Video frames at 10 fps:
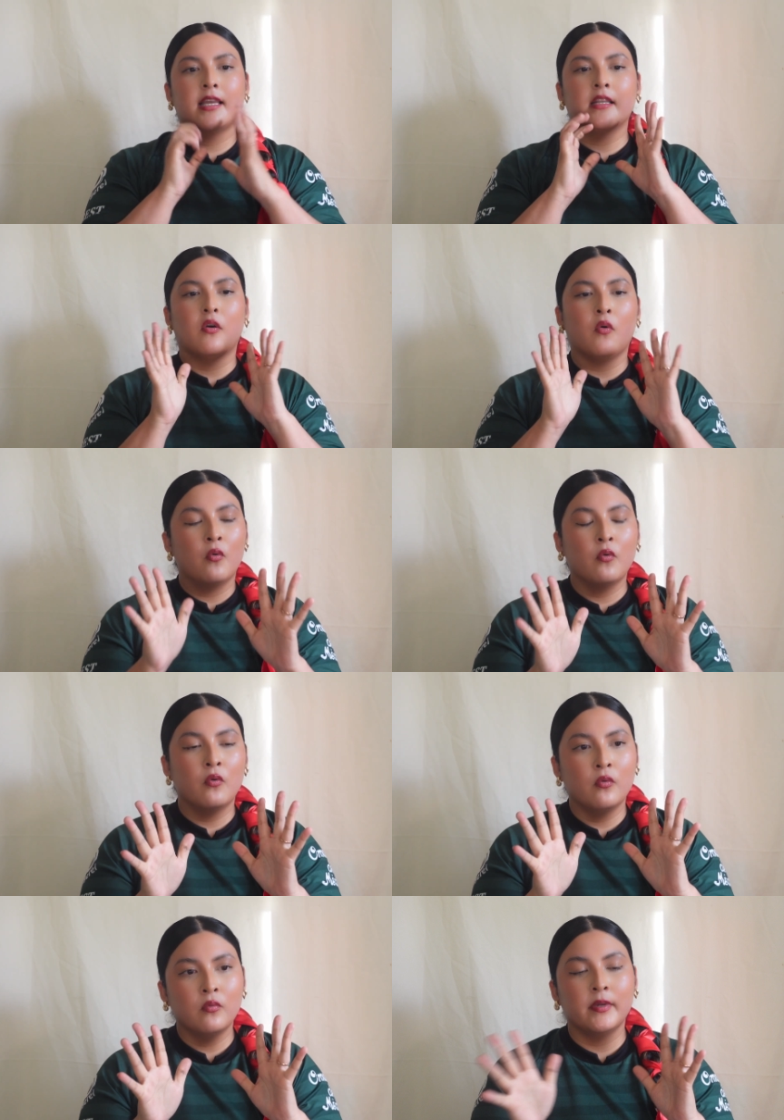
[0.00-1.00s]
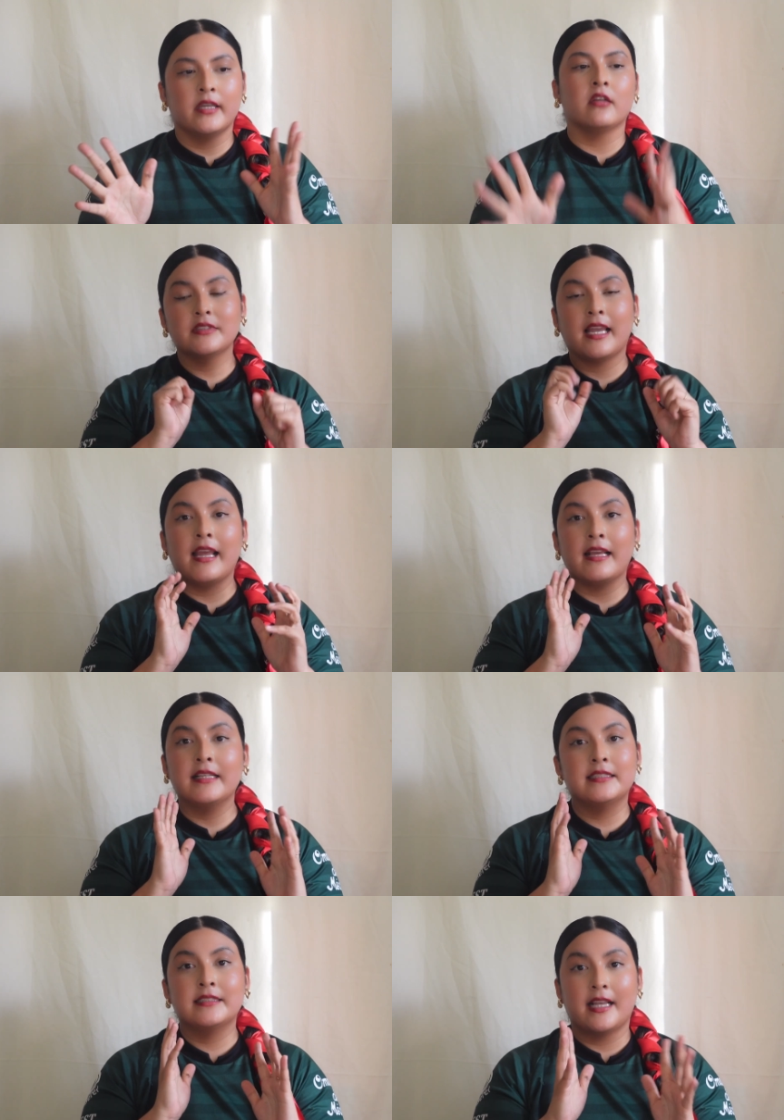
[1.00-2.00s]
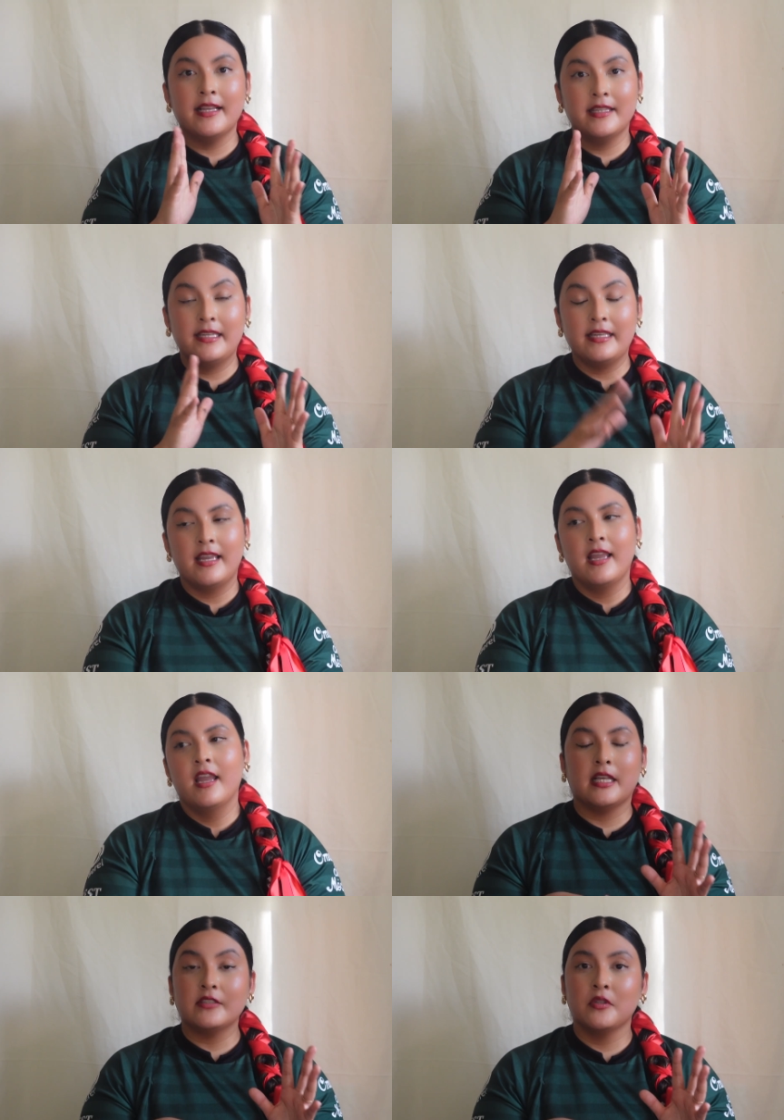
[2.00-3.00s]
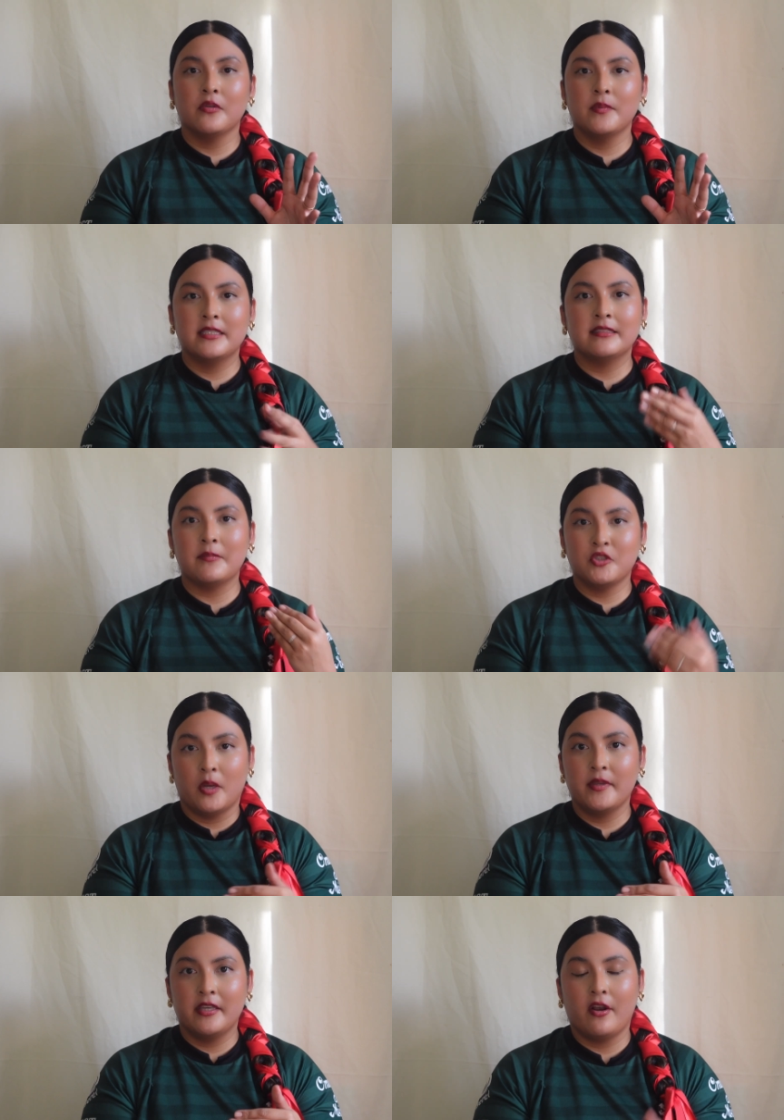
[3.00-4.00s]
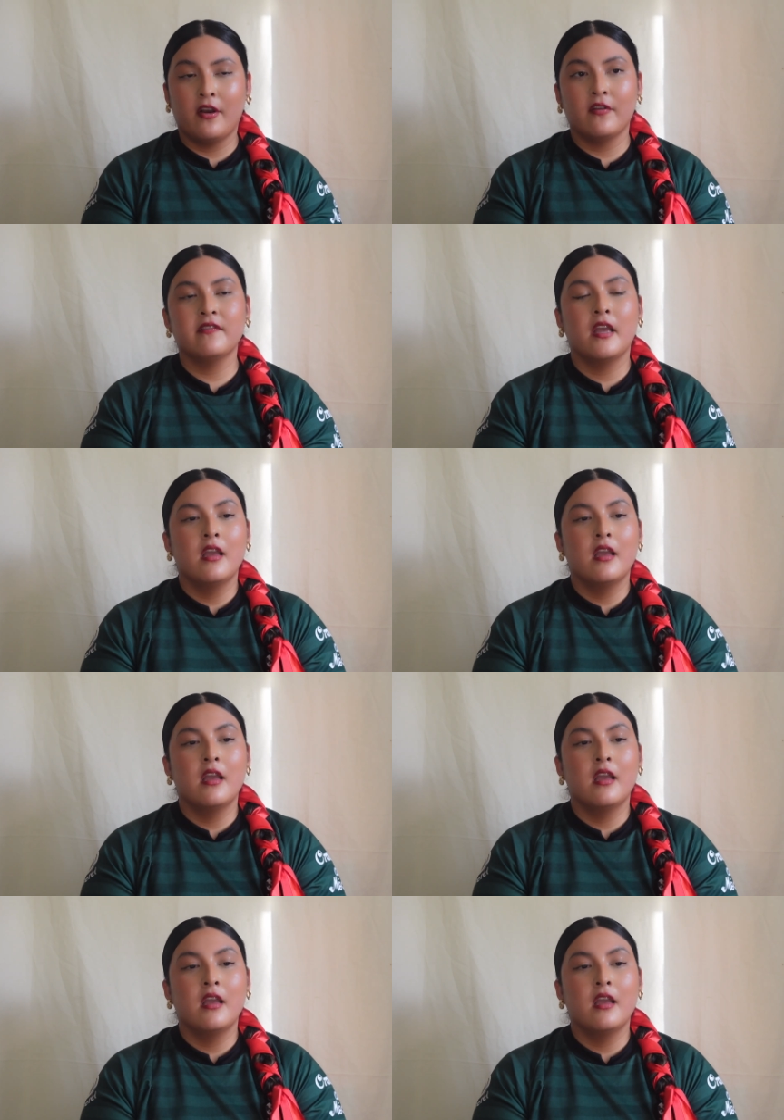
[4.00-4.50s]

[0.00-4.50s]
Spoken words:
And oh my god, that anxiety. That's one of the reasons I'm chopping it off.